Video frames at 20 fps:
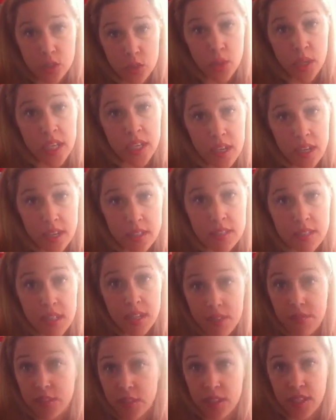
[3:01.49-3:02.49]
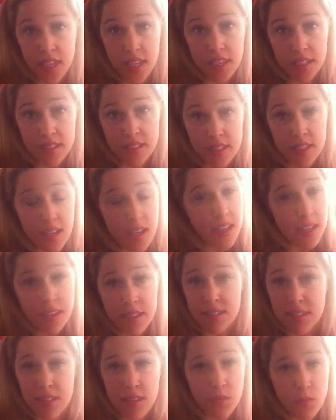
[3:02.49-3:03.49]
joint custody of their kids.
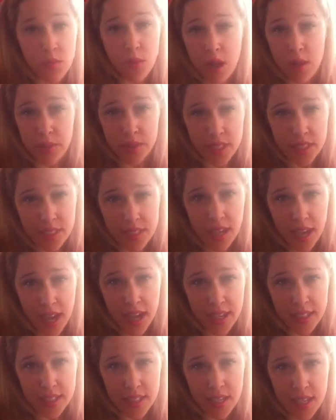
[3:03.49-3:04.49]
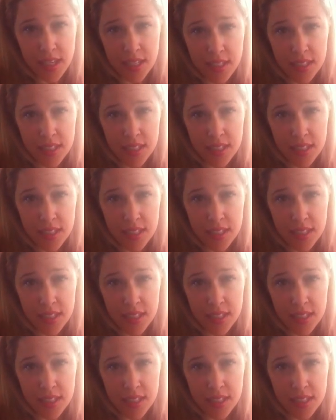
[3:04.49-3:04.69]
There's nothing wrong with these guys.